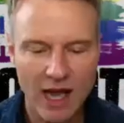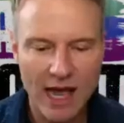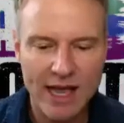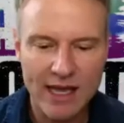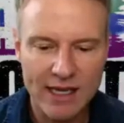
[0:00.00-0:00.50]

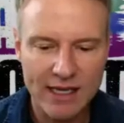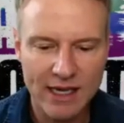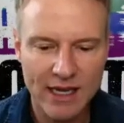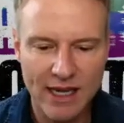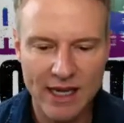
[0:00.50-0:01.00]
I
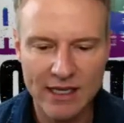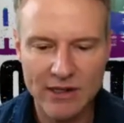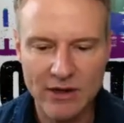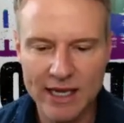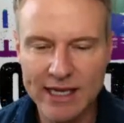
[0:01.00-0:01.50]

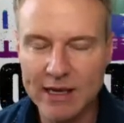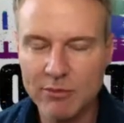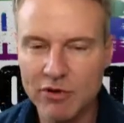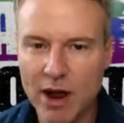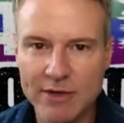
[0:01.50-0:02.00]
keep
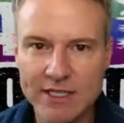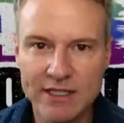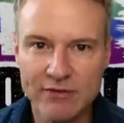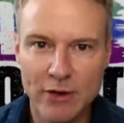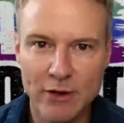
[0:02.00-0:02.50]

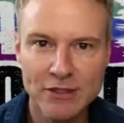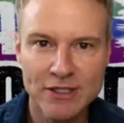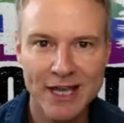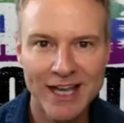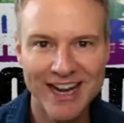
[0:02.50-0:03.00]
promising folks
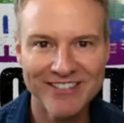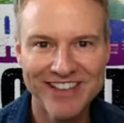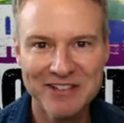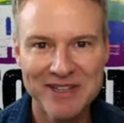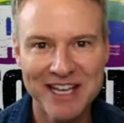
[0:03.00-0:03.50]
that I'm
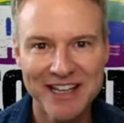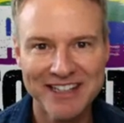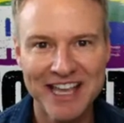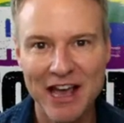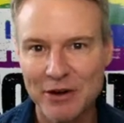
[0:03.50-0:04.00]
going to be held
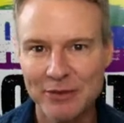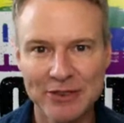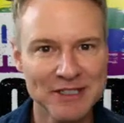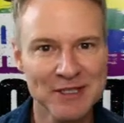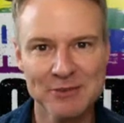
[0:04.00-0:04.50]
accountable
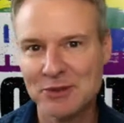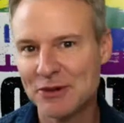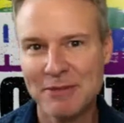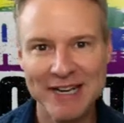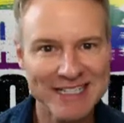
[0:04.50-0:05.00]
to some sort of
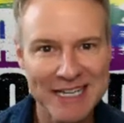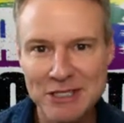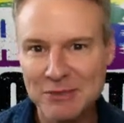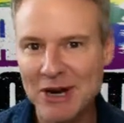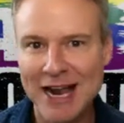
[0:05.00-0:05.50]

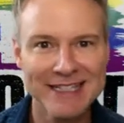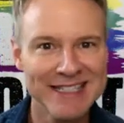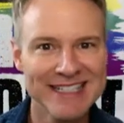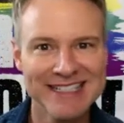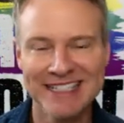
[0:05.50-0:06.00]
meditation
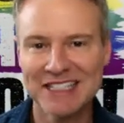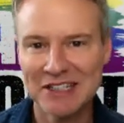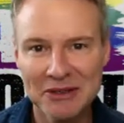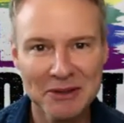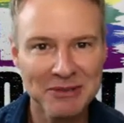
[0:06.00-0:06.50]
practice and
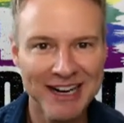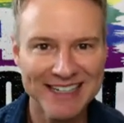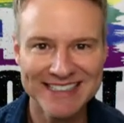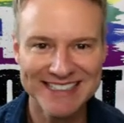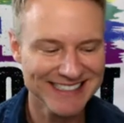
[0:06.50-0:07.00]
yoga
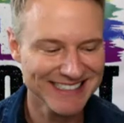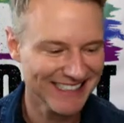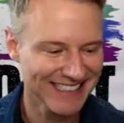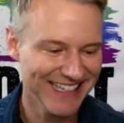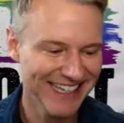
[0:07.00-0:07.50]
practice.
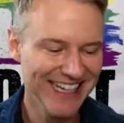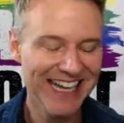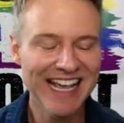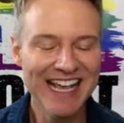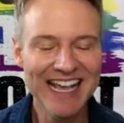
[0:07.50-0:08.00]
And
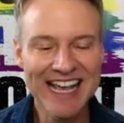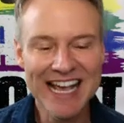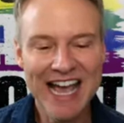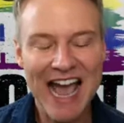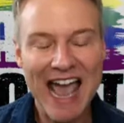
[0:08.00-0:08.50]

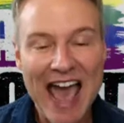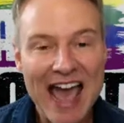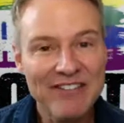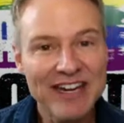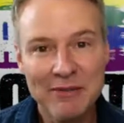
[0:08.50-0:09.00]

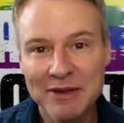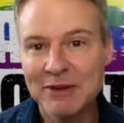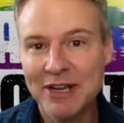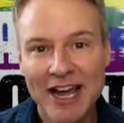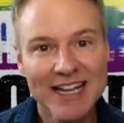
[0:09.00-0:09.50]
I'm going to
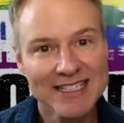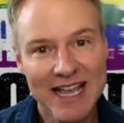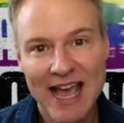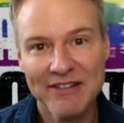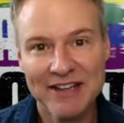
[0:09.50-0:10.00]
be honest, I
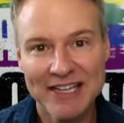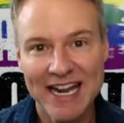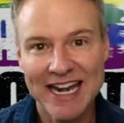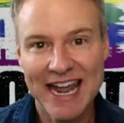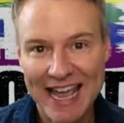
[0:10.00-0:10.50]
haven't
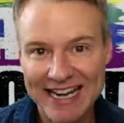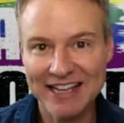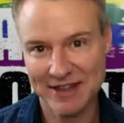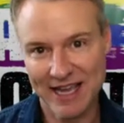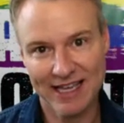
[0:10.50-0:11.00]
done any
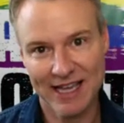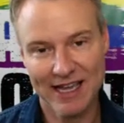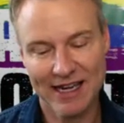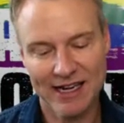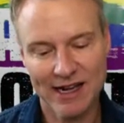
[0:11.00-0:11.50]
of that
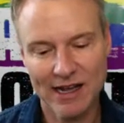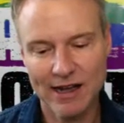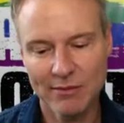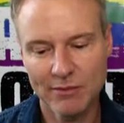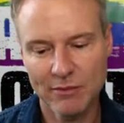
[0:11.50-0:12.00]

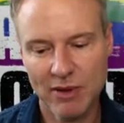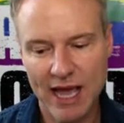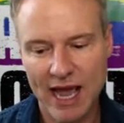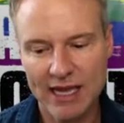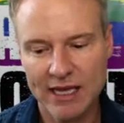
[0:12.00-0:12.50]
yet. But
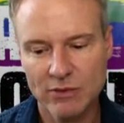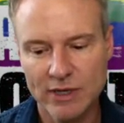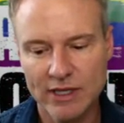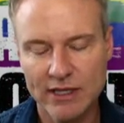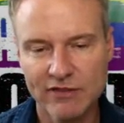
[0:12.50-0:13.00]
I can
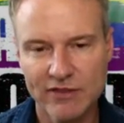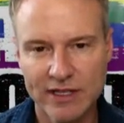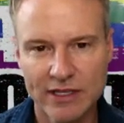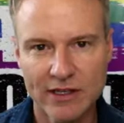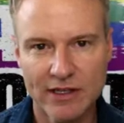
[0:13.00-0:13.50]
really
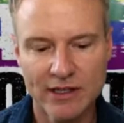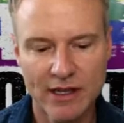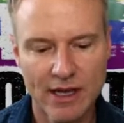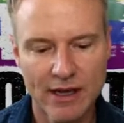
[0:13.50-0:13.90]
feel